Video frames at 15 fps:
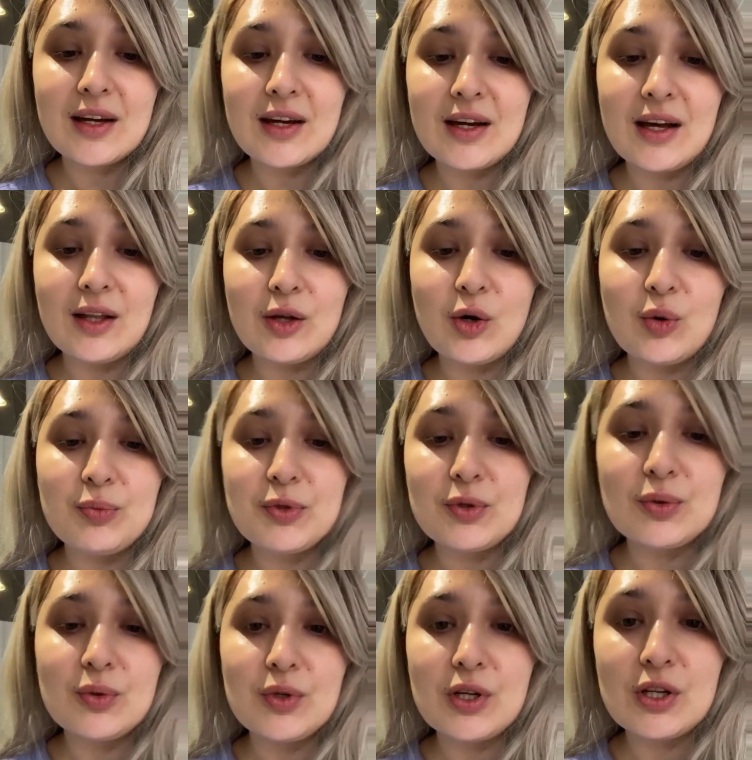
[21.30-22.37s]
I hope
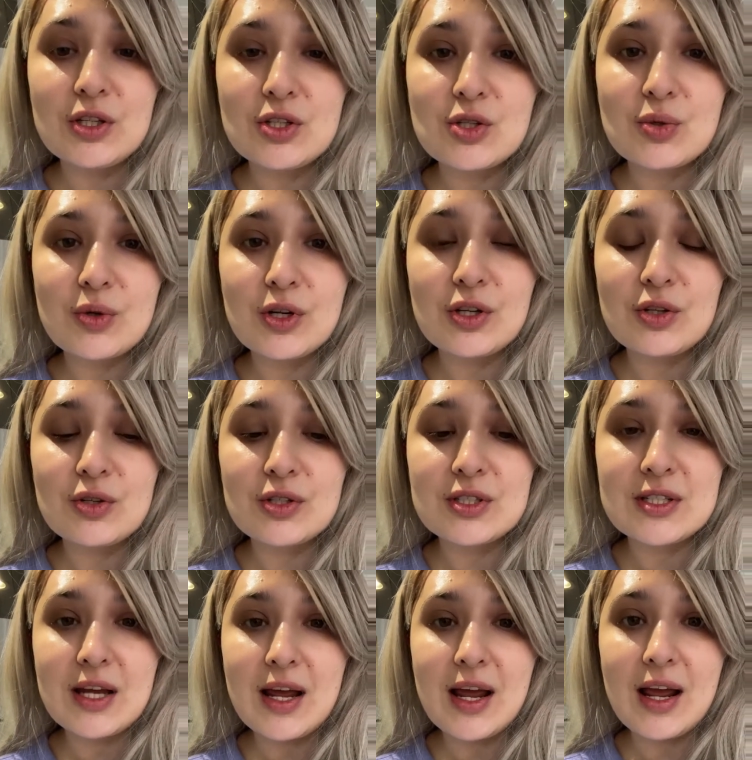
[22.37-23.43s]
you enjoy your
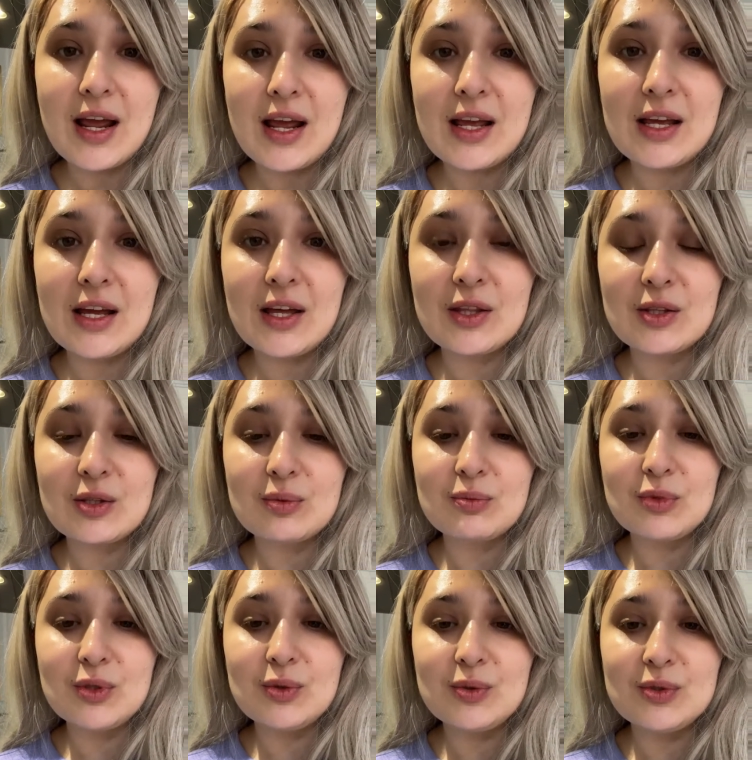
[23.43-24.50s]
day and the
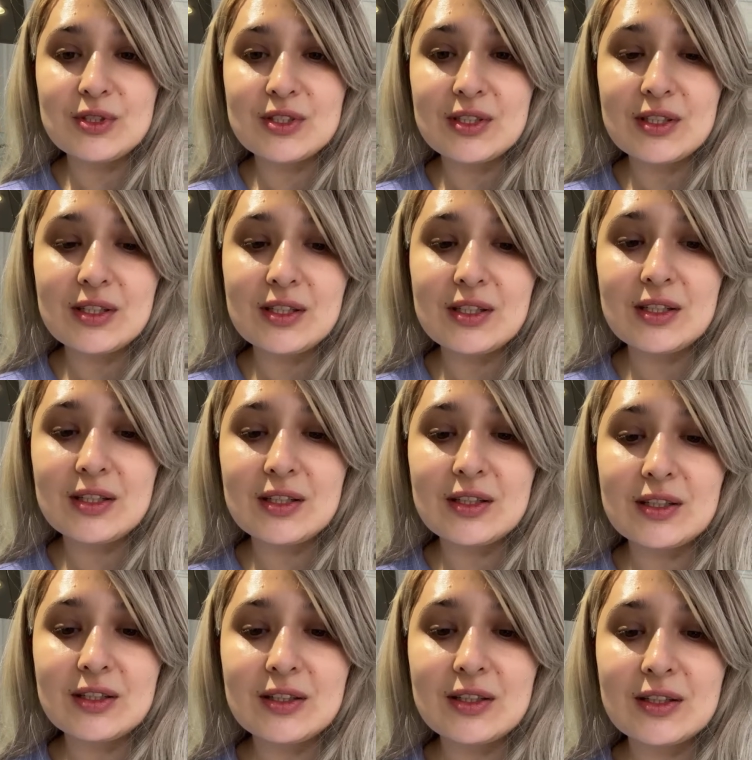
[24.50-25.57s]

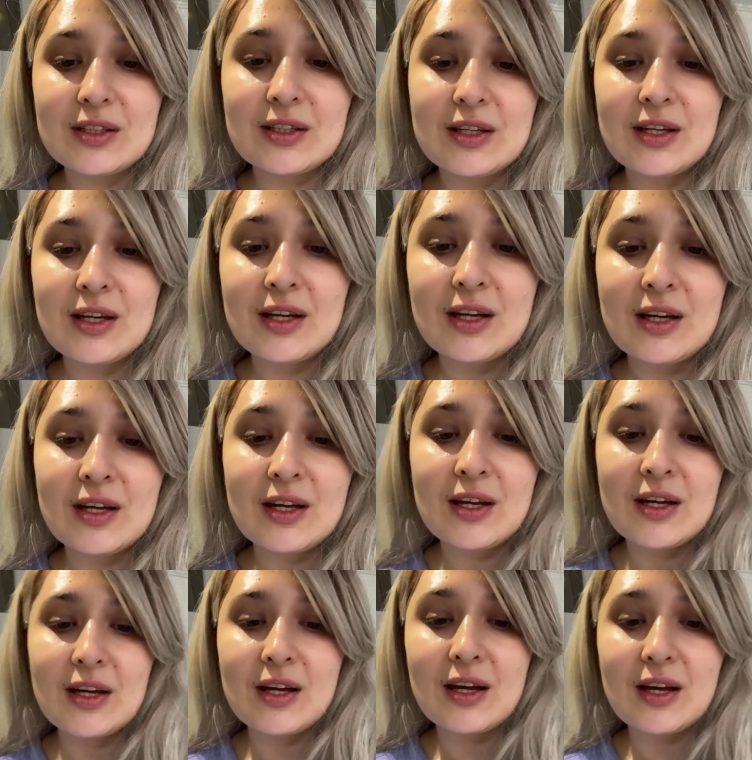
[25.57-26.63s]
music.
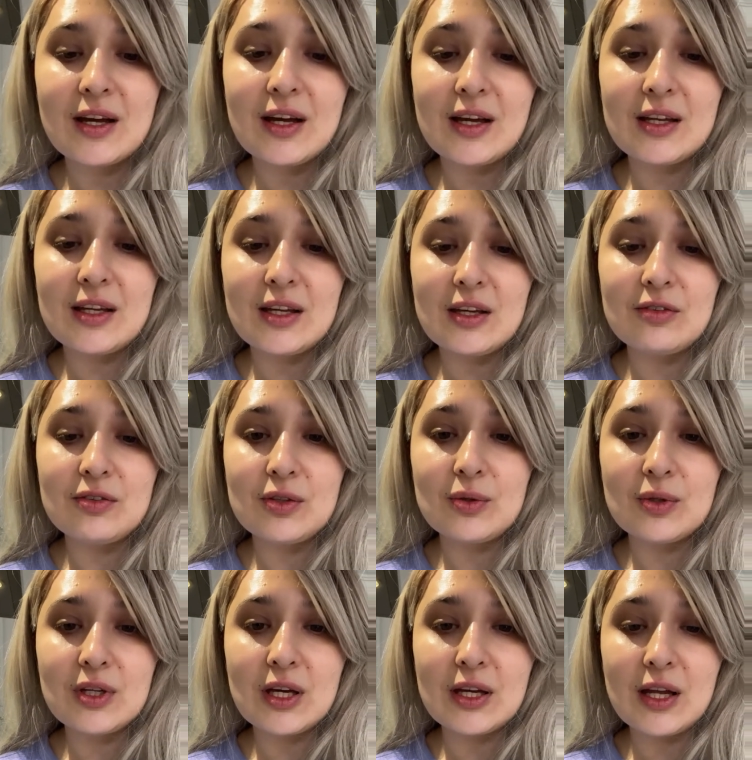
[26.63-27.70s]
And
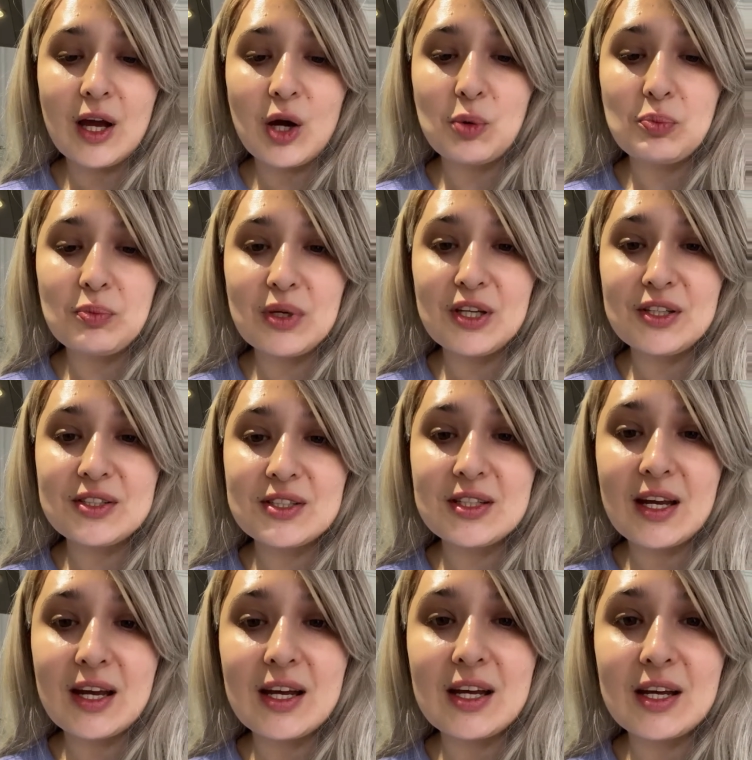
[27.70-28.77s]
if you can help me
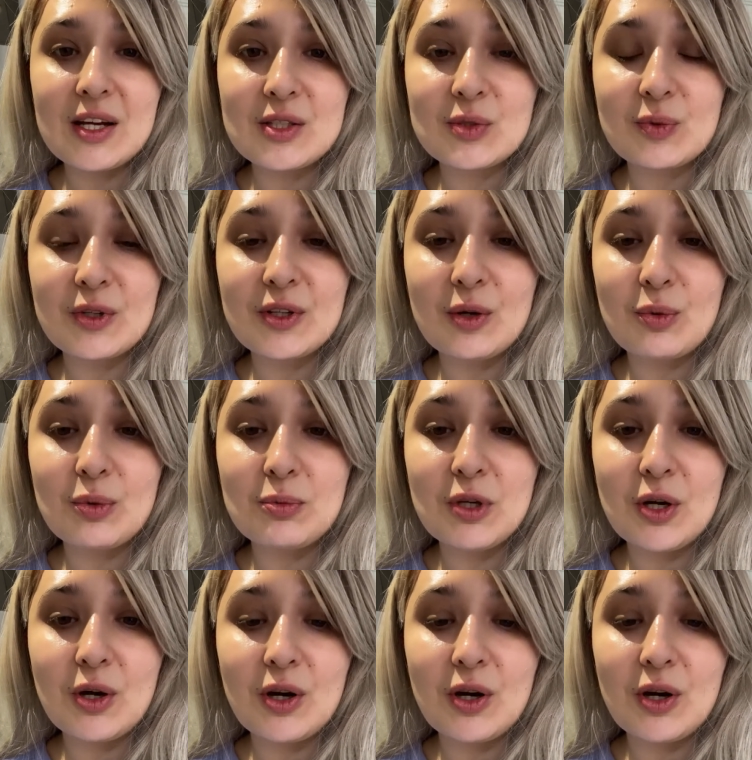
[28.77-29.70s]
today as well, that would be